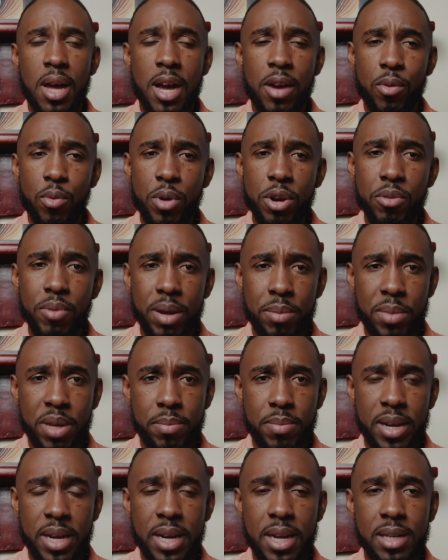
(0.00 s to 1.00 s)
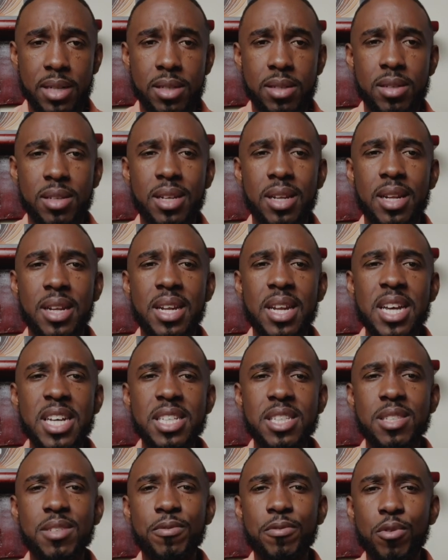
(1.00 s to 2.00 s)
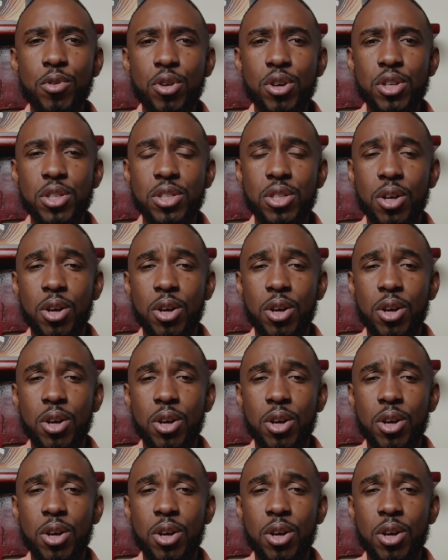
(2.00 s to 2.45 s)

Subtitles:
What do I mean by that? Less focus